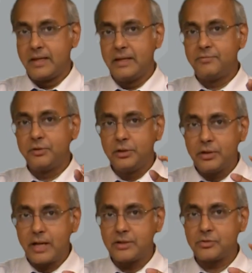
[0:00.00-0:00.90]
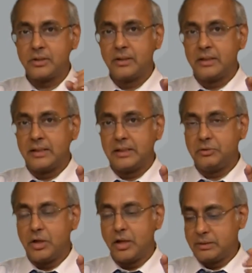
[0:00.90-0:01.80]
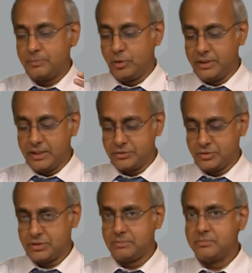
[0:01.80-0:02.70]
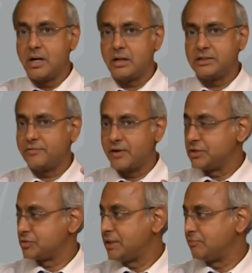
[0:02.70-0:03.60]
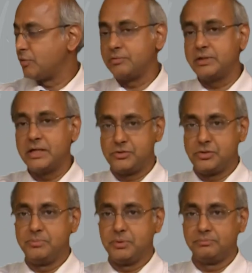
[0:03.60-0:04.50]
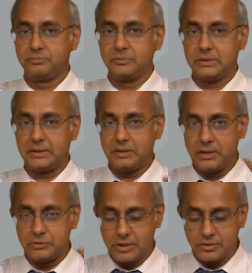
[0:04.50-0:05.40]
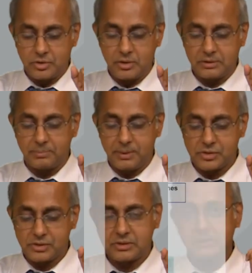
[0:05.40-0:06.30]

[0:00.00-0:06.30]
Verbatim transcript: If you look at uh, the entrepreneurial ecosystem model, it's fairly straightforward and simple. Uh, as you can see on the picture